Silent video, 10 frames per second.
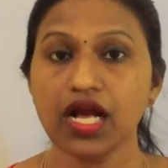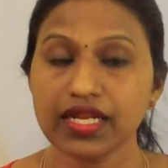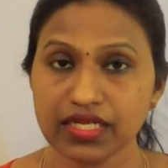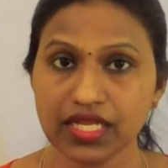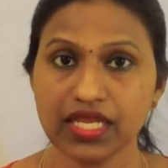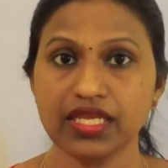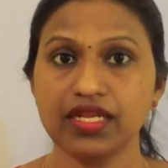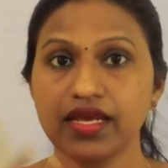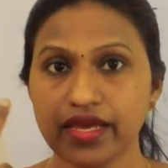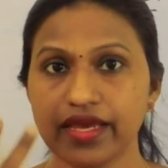
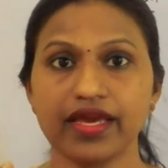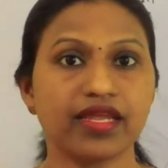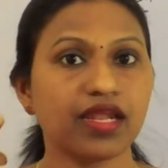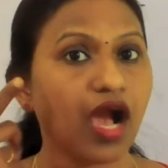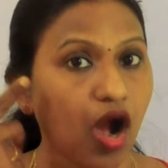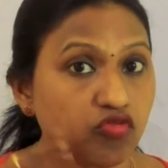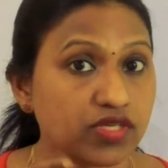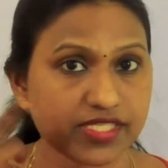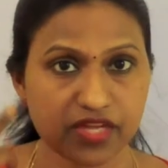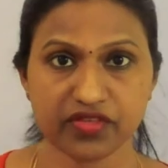Nail, hair,
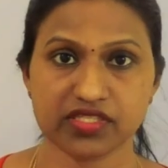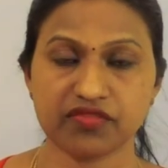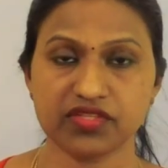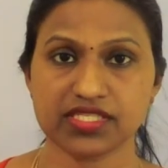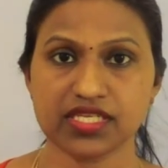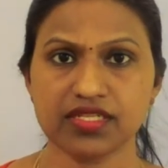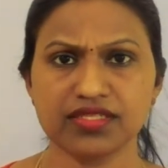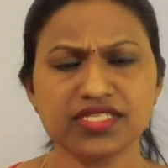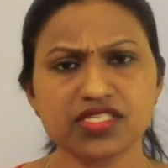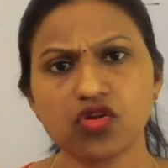outer surface of the skin,
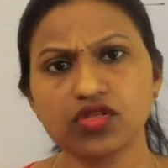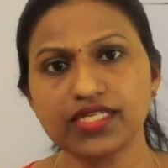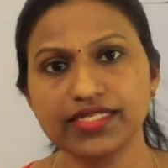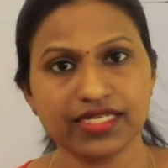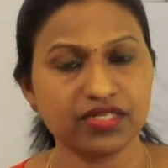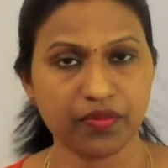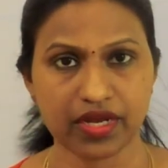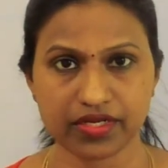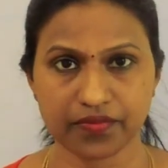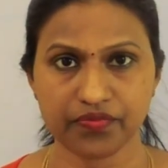these are all the dead
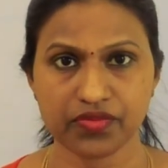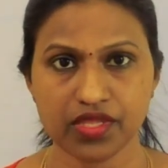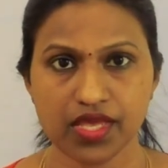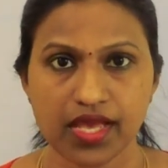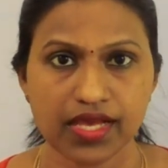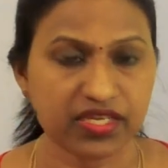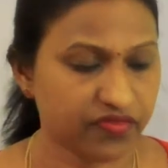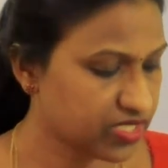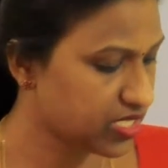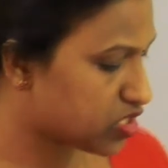part. If
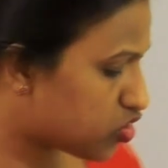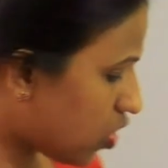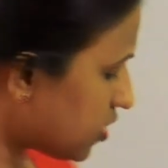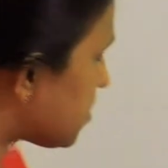I just draw the